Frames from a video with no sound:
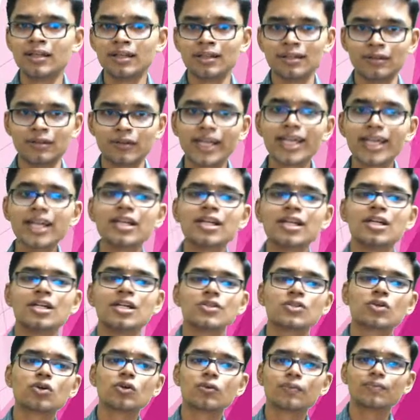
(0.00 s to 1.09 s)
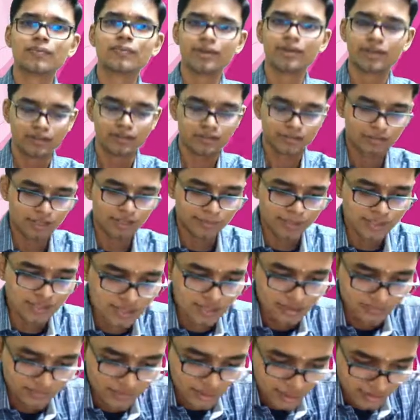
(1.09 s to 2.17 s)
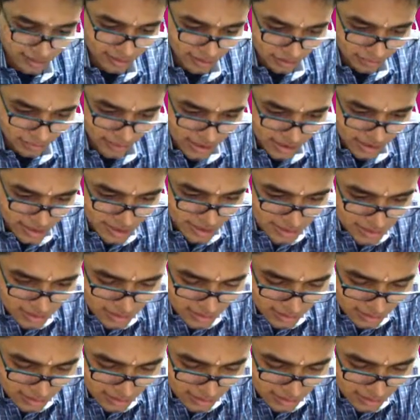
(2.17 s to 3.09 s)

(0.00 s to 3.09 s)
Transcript: Okay, so let me see if there are any questions.